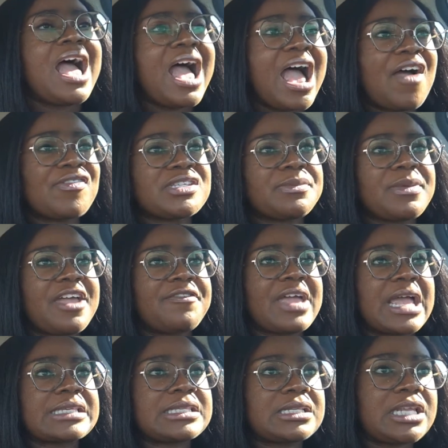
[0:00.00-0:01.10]
after my
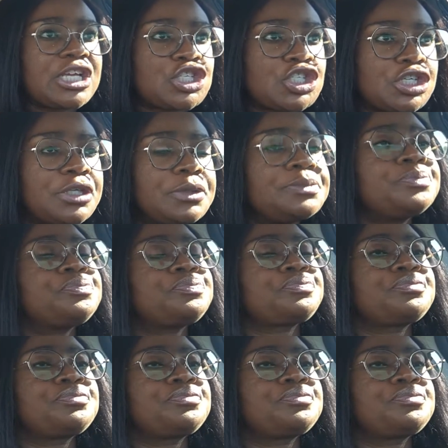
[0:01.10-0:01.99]
vaccination,